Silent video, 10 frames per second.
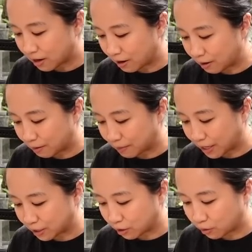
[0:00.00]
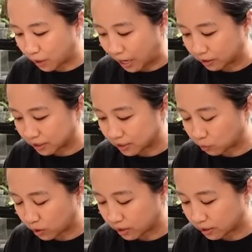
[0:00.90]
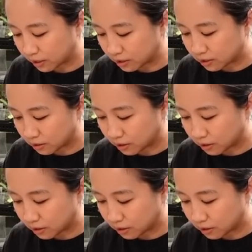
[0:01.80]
I know Alice wanted